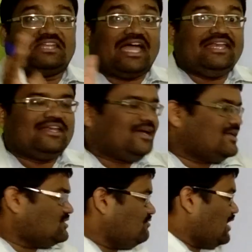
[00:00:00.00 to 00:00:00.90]
9
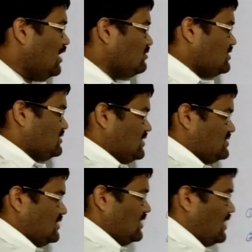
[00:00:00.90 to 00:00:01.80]
layers of granulosa cells.